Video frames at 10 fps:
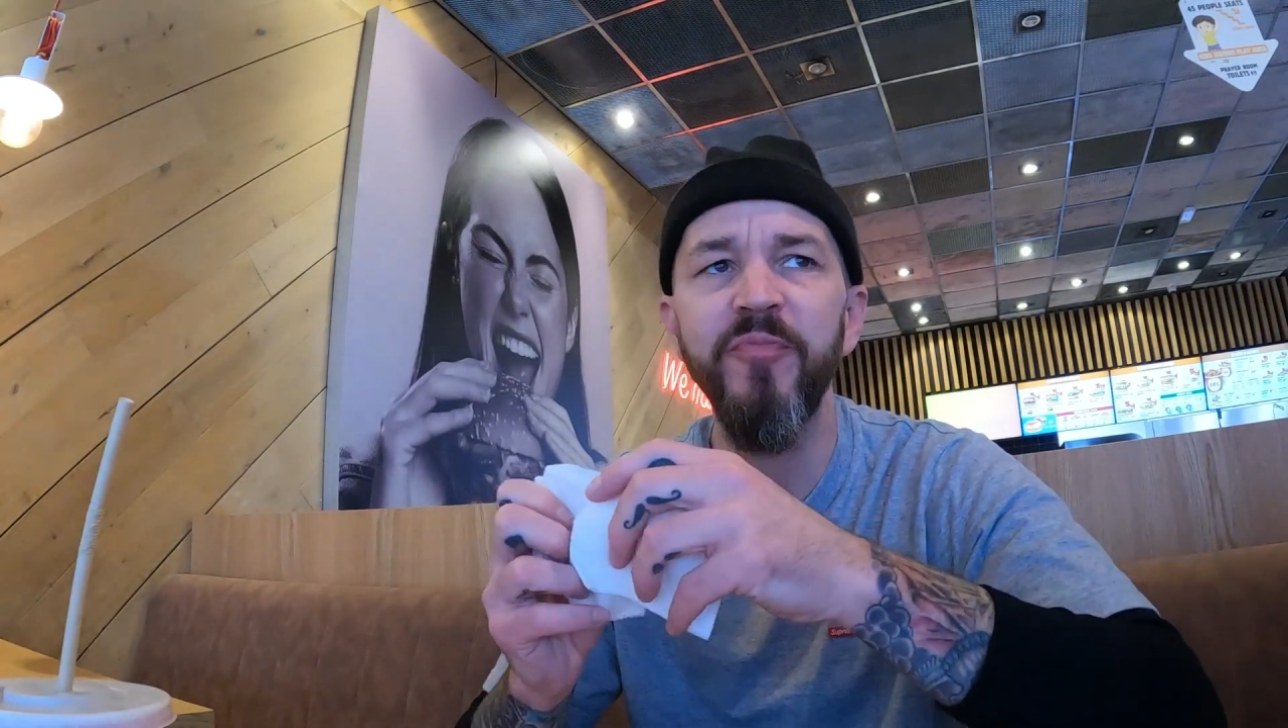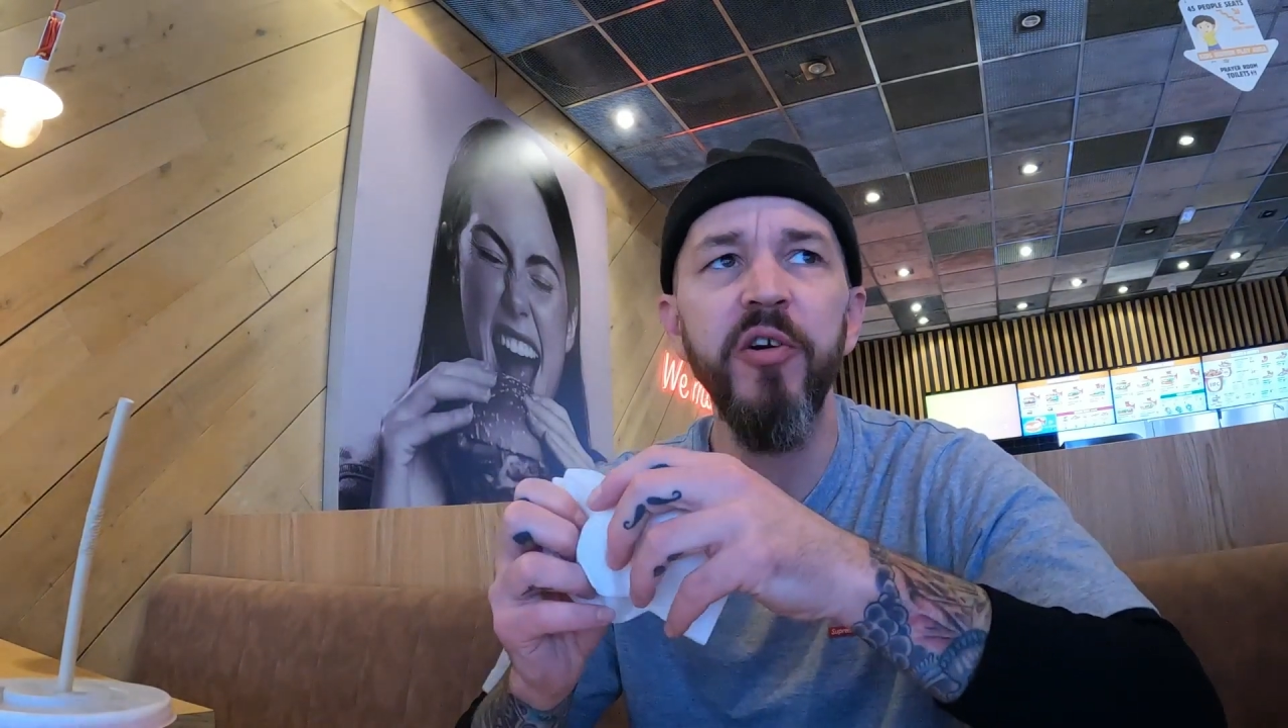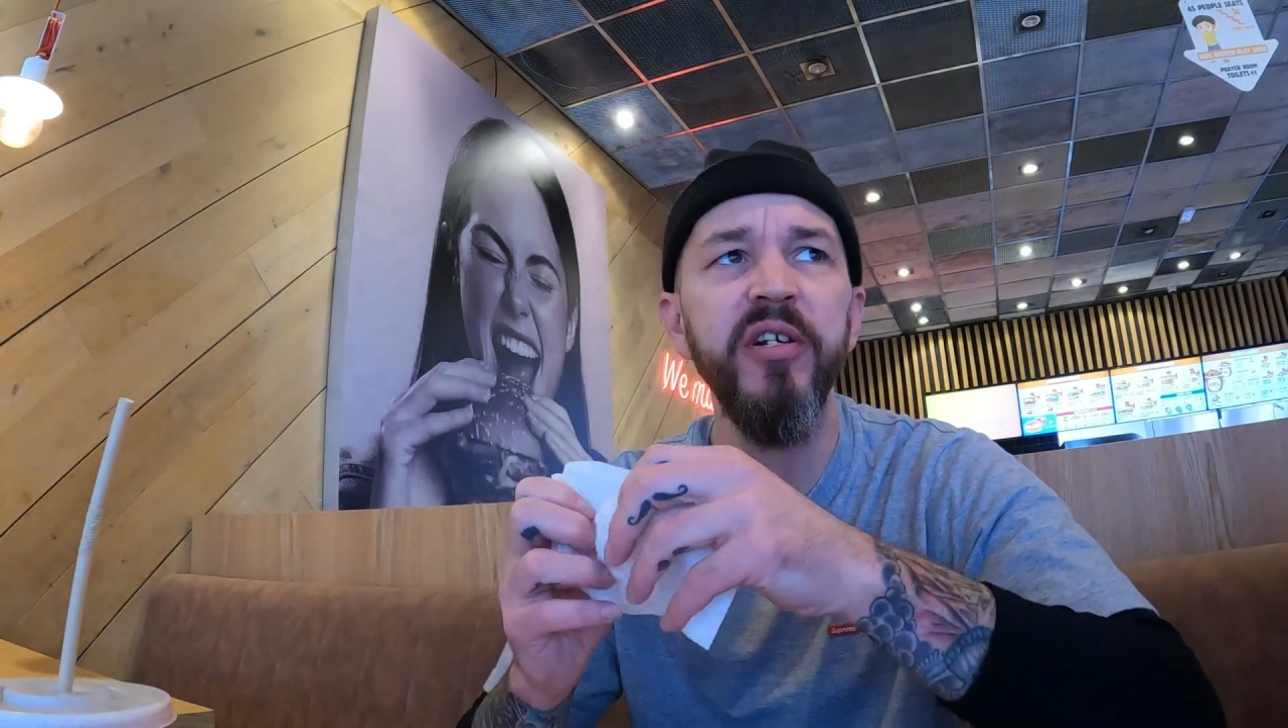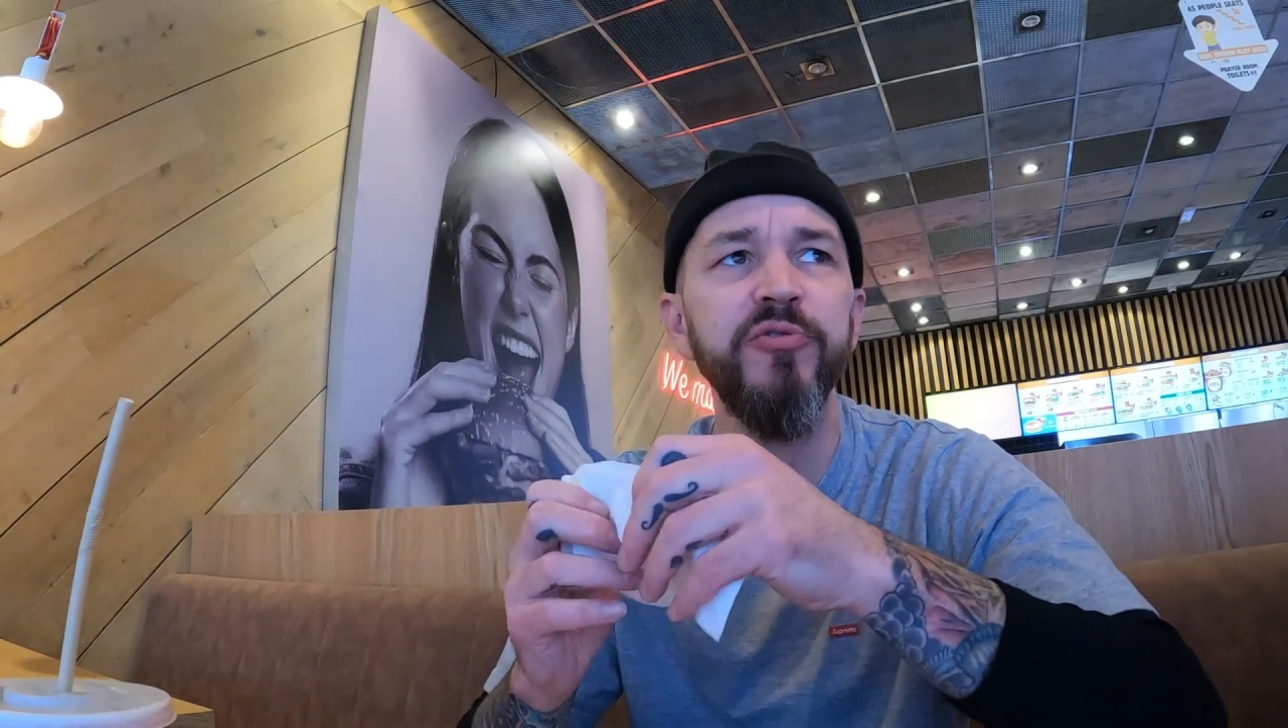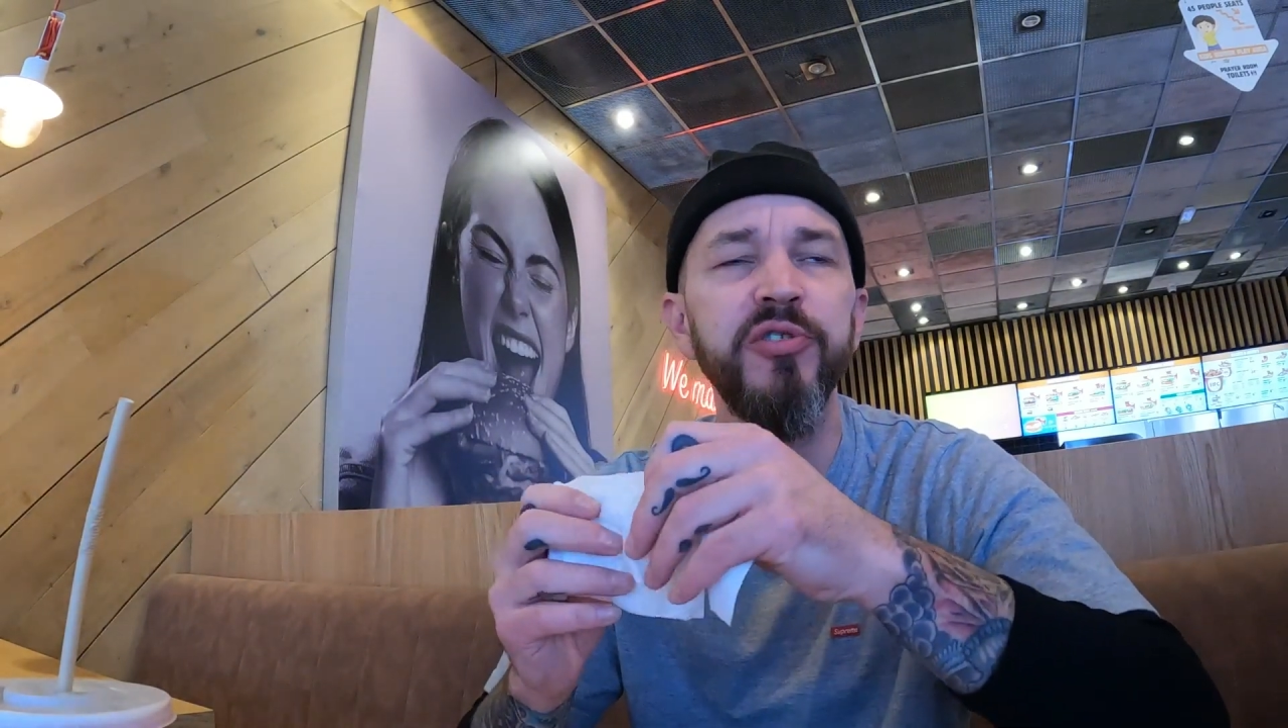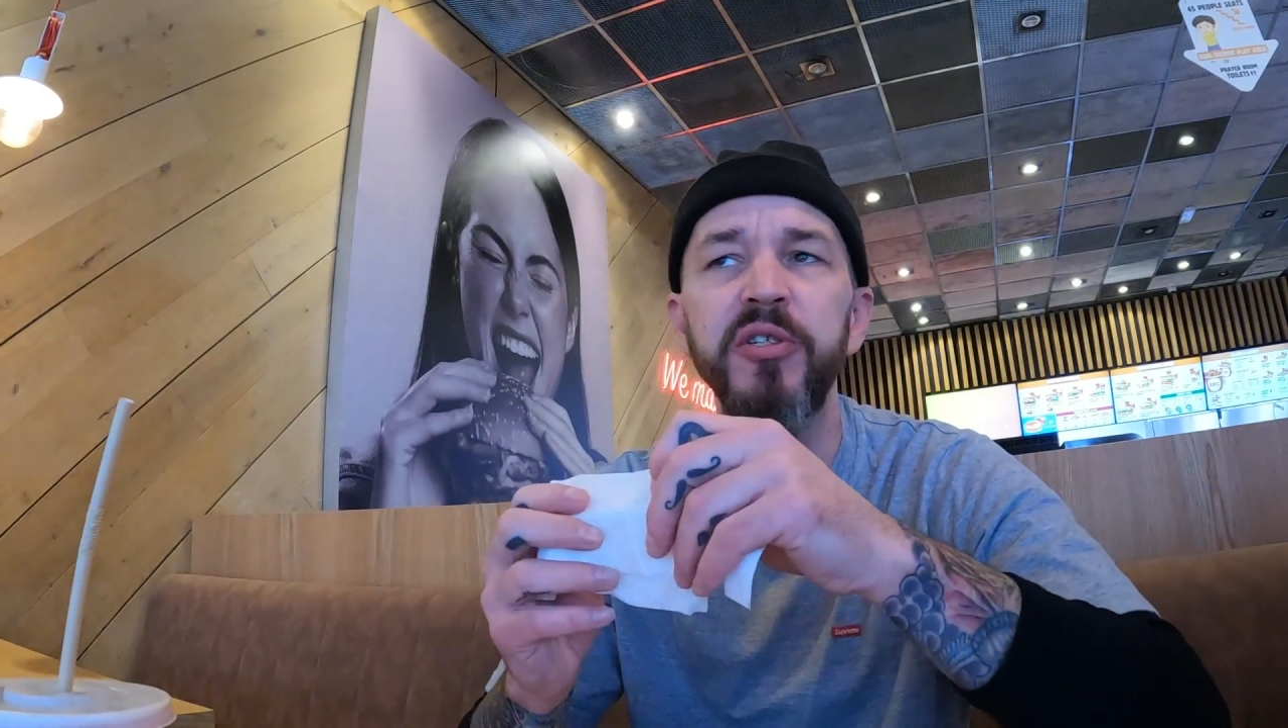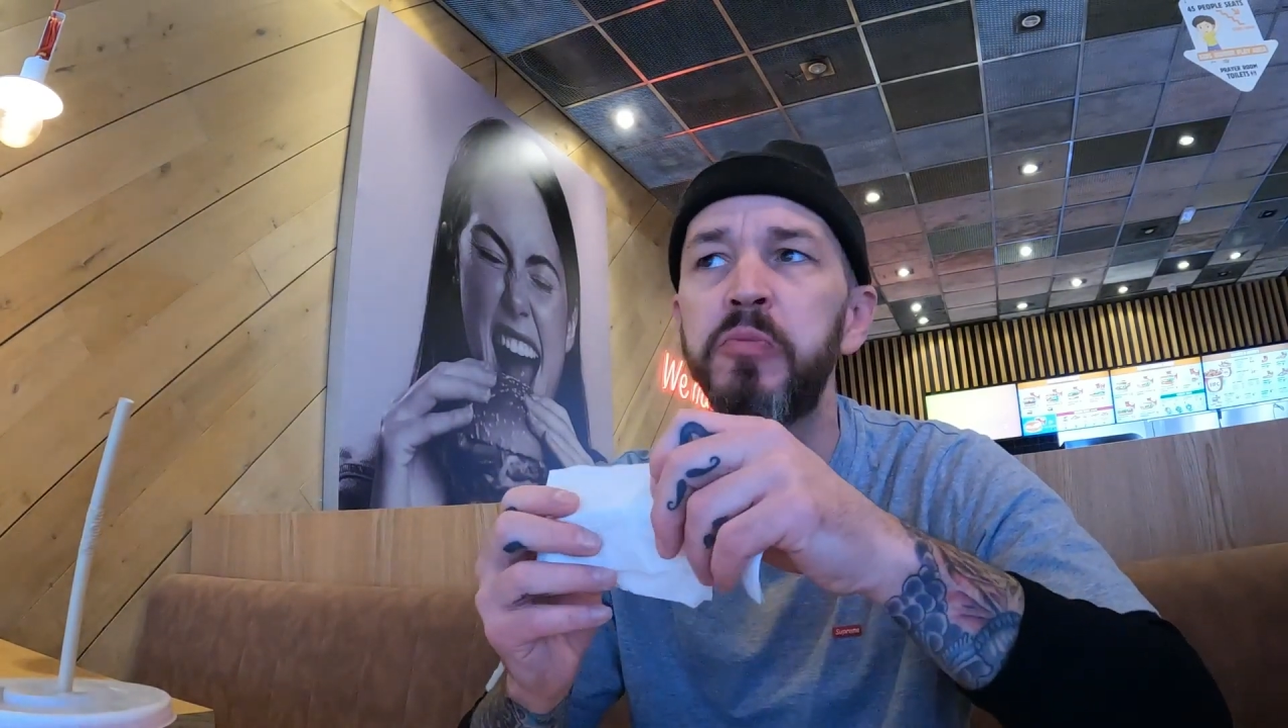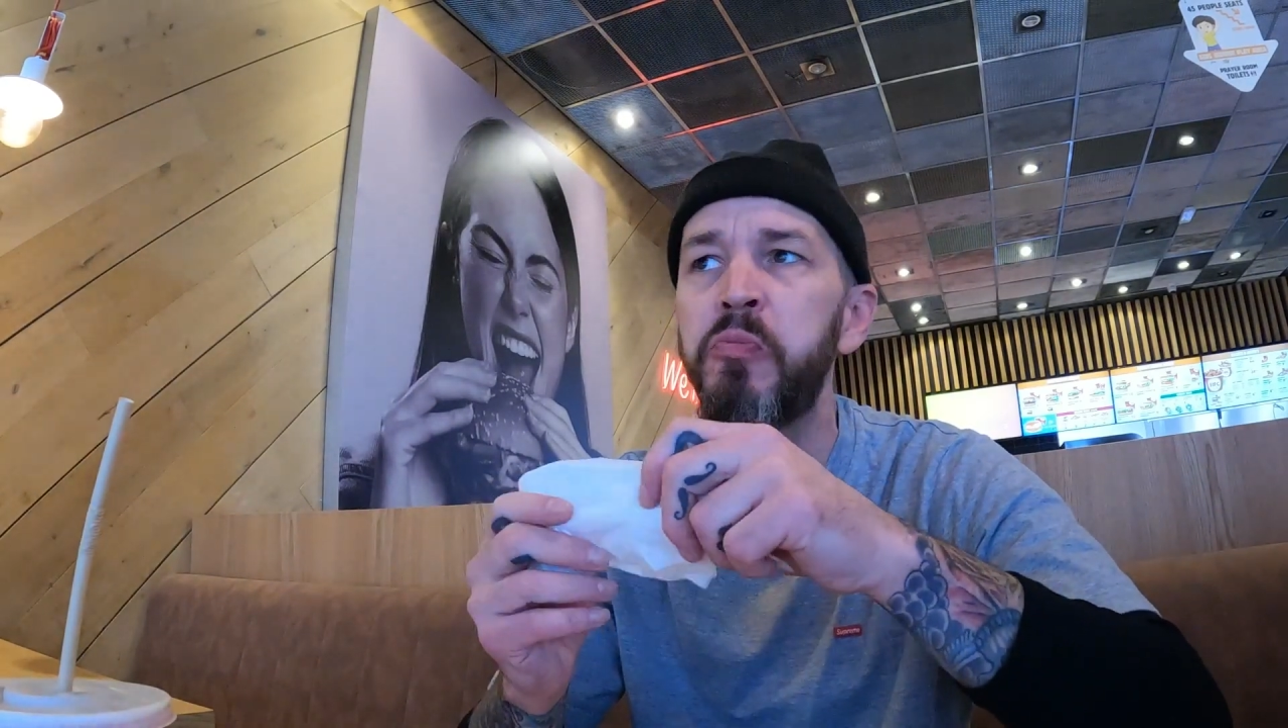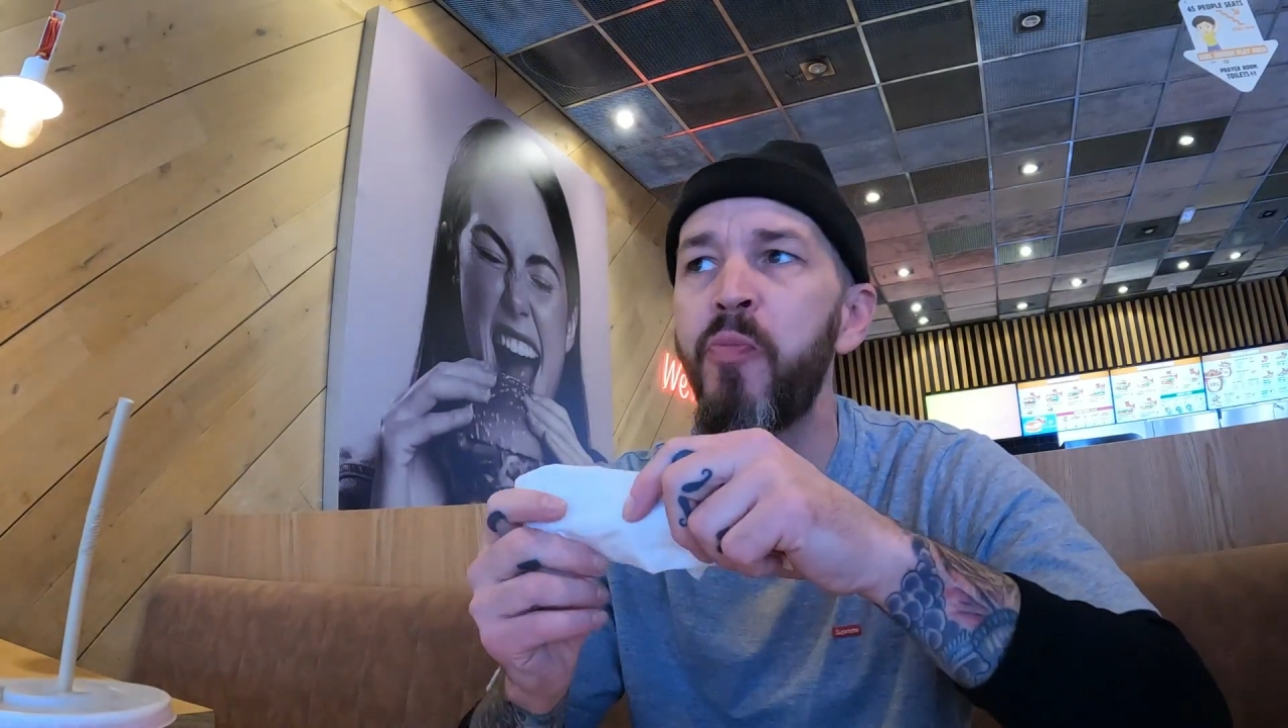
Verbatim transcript: Very interesting.